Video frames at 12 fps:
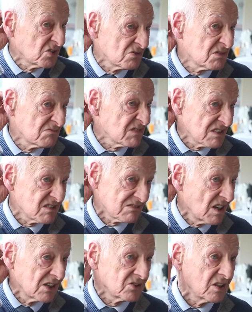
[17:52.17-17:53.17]
you even
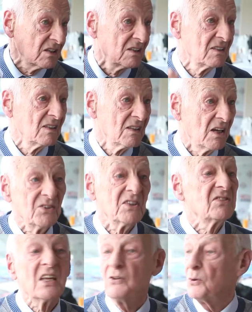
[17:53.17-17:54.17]
scratch it, and you
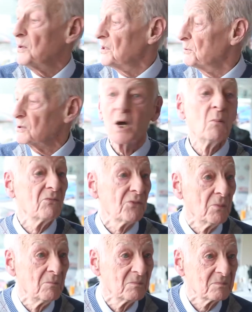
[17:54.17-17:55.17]
didn't know where they were coming
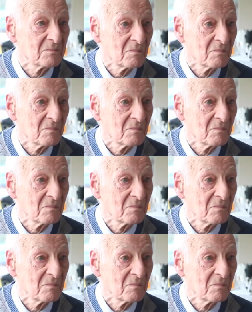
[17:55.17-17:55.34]
from.